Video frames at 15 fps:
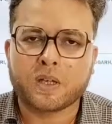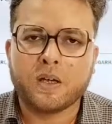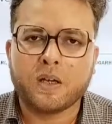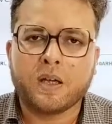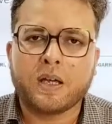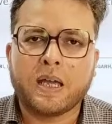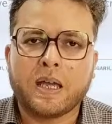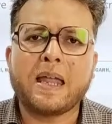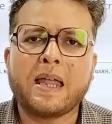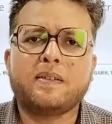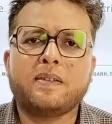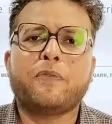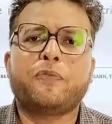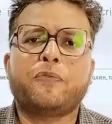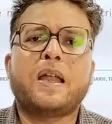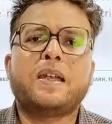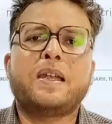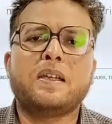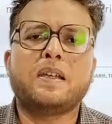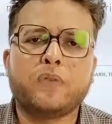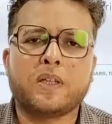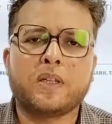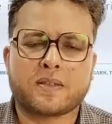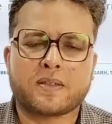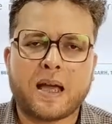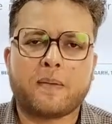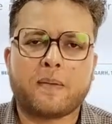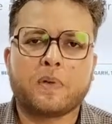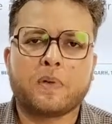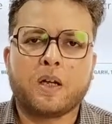And they fell in love with
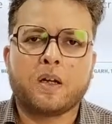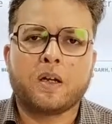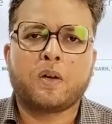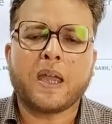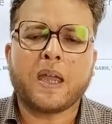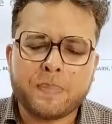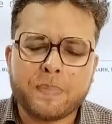Assam. Okay,